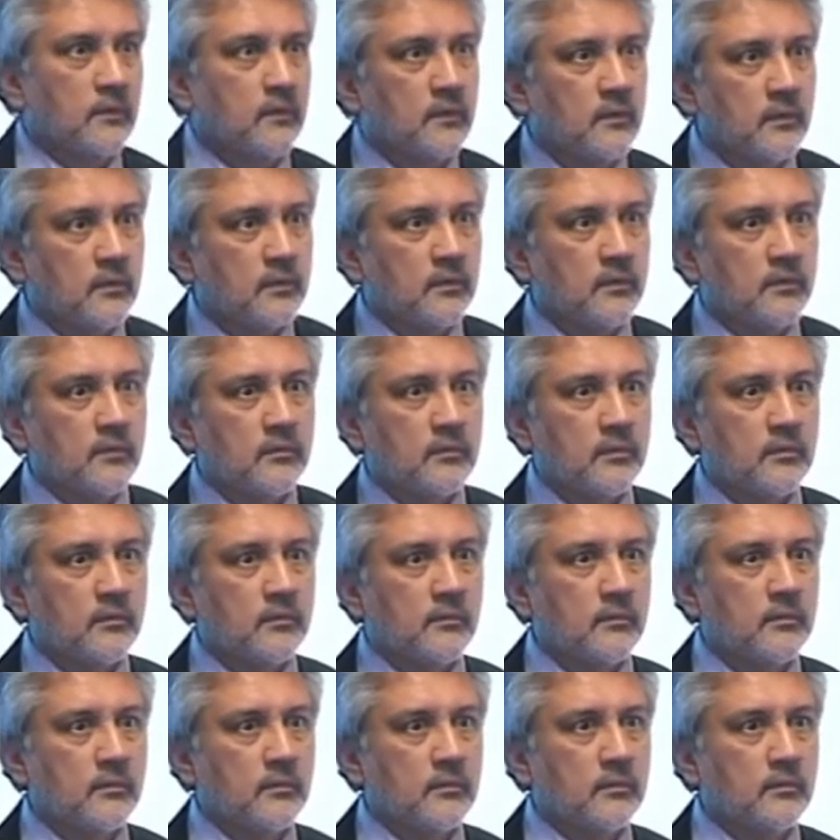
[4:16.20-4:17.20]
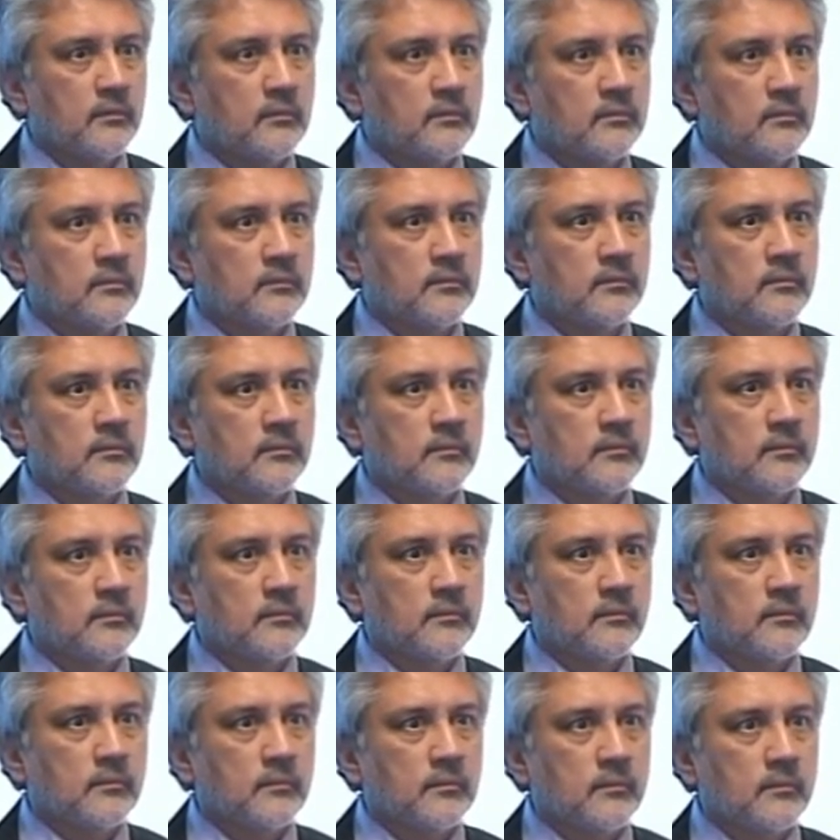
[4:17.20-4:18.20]

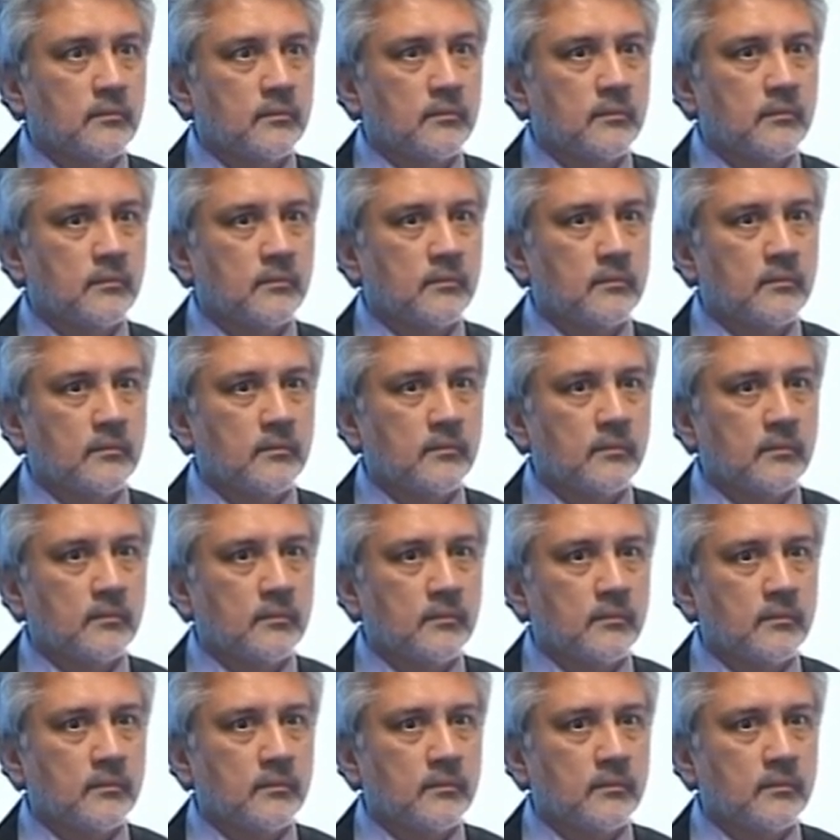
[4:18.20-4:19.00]
(no one is talking)